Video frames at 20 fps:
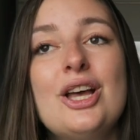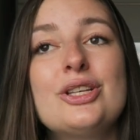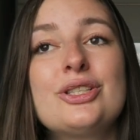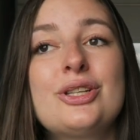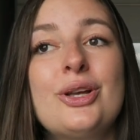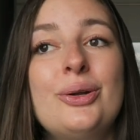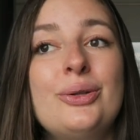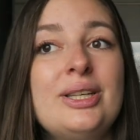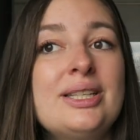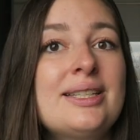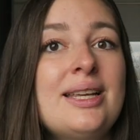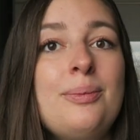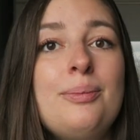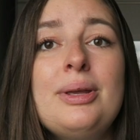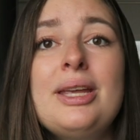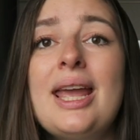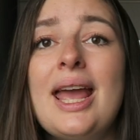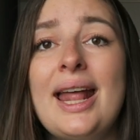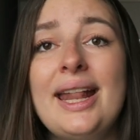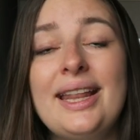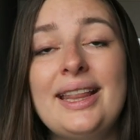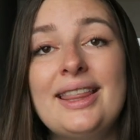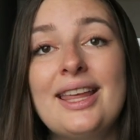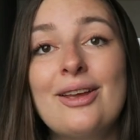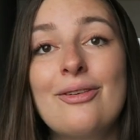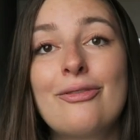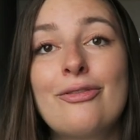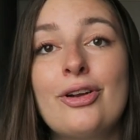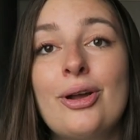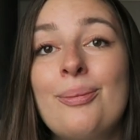So this can be
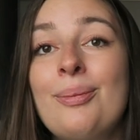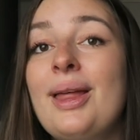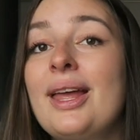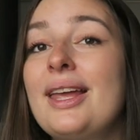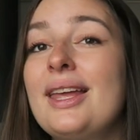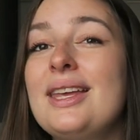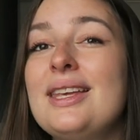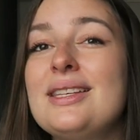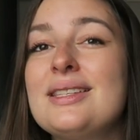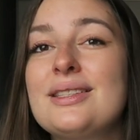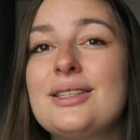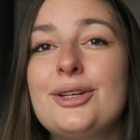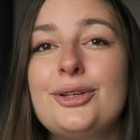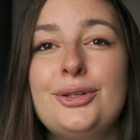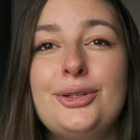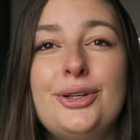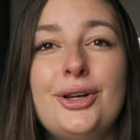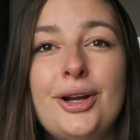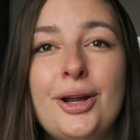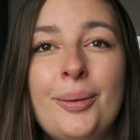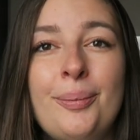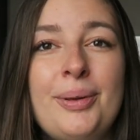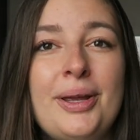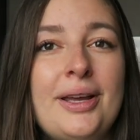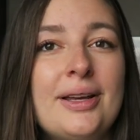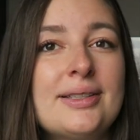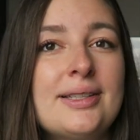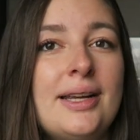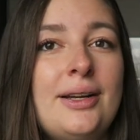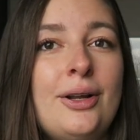anything from like Eastern Europe
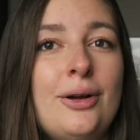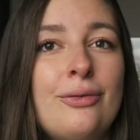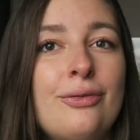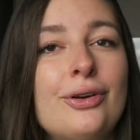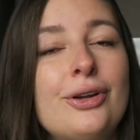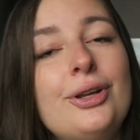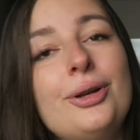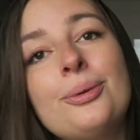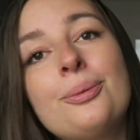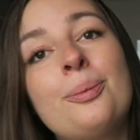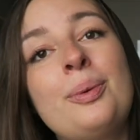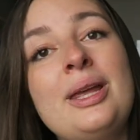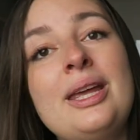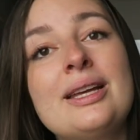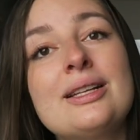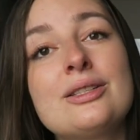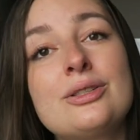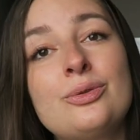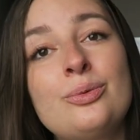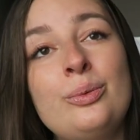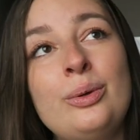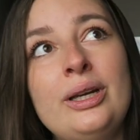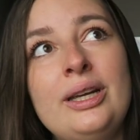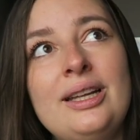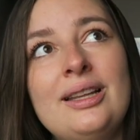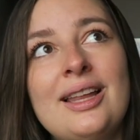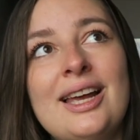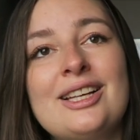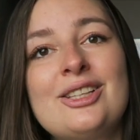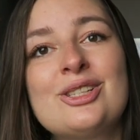because I know for Europeans
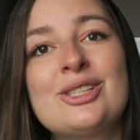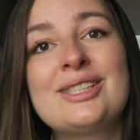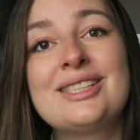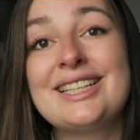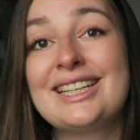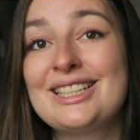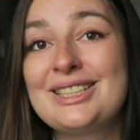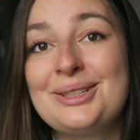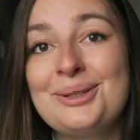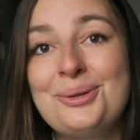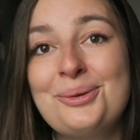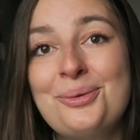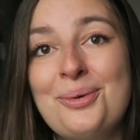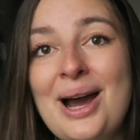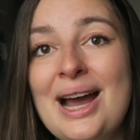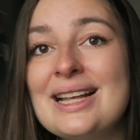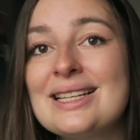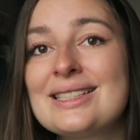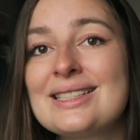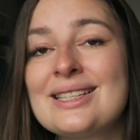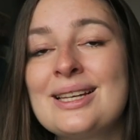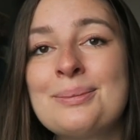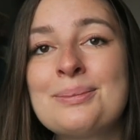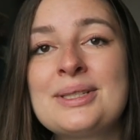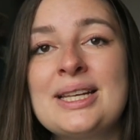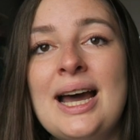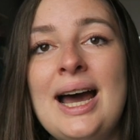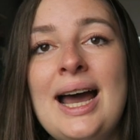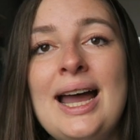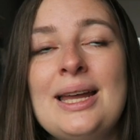we like to stick to the West
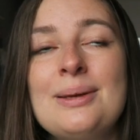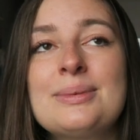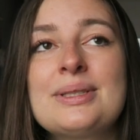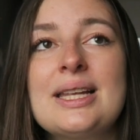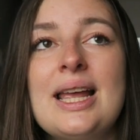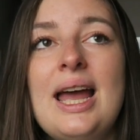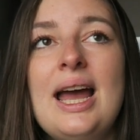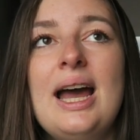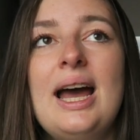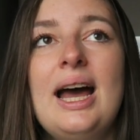sometimes